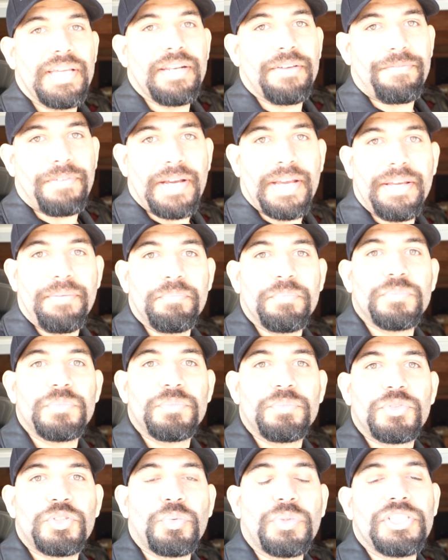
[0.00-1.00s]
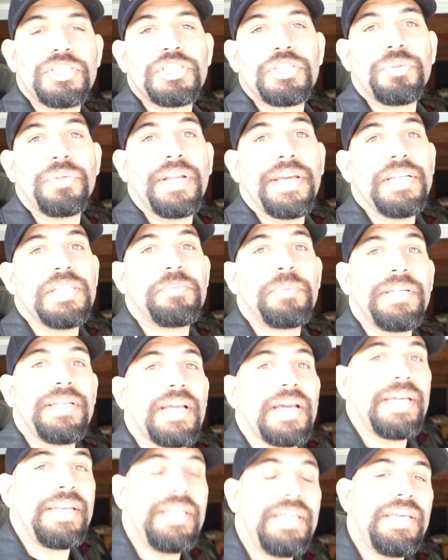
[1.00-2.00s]
And if I switch to an
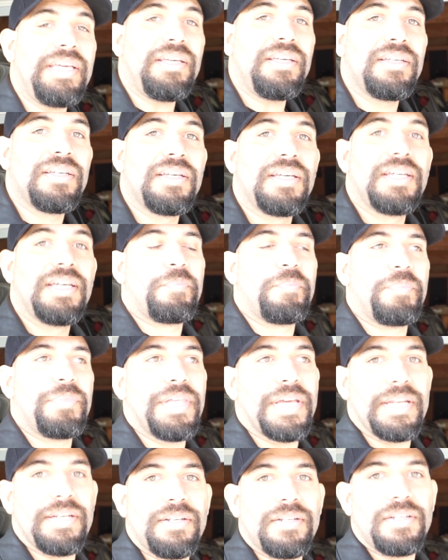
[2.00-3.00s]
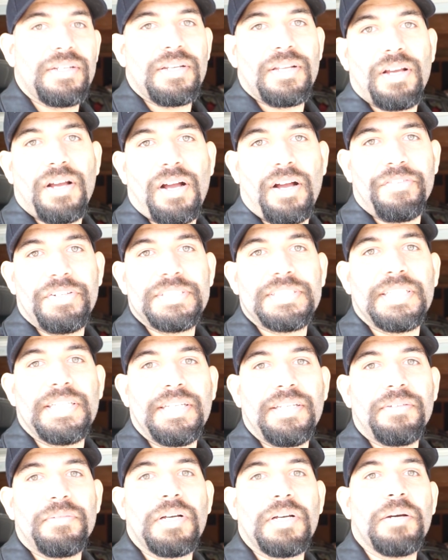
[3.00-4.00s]
HP90, then
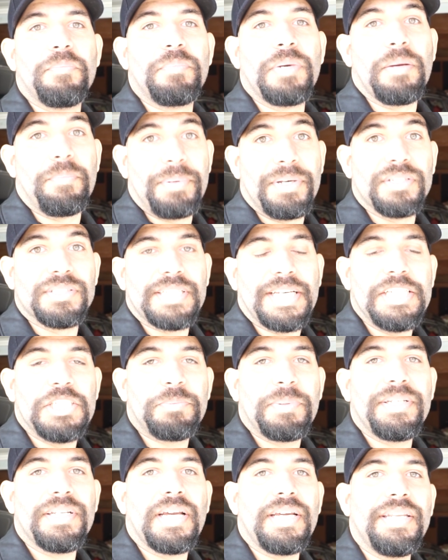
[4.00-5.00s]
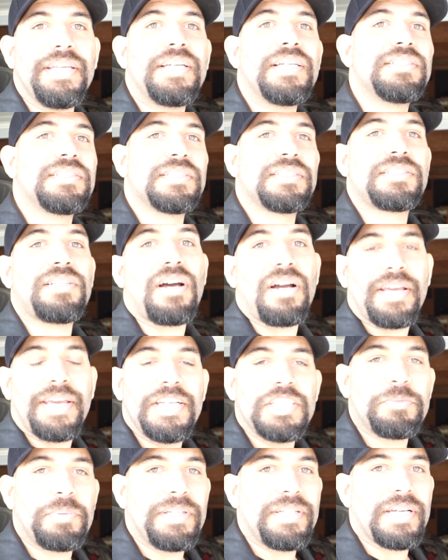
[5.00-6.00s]
obviously a built HP90, because the stock
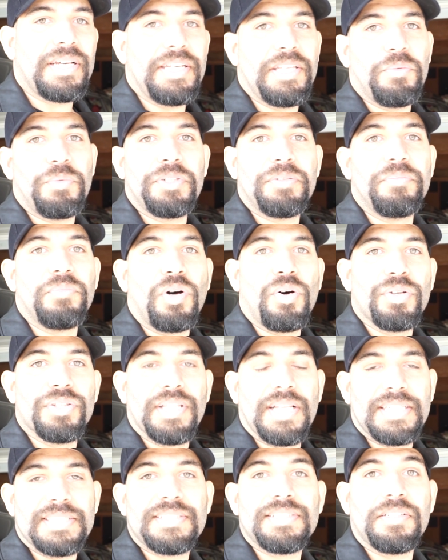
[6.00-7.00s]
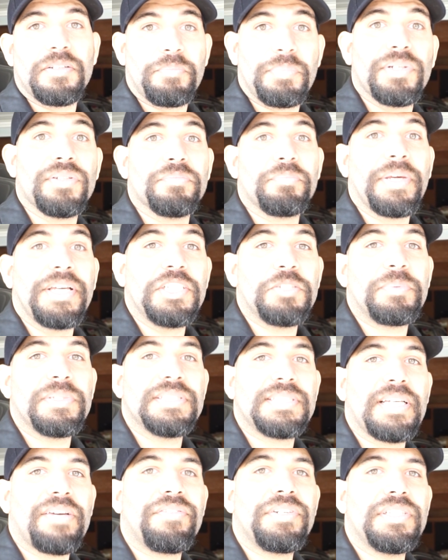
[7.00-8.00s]
HP90 would hold less than a built
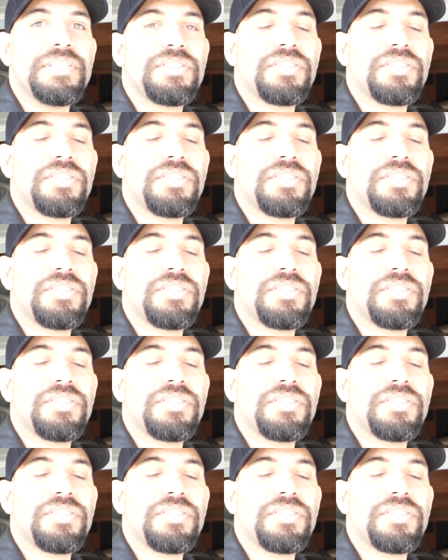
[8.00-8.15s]
HP70.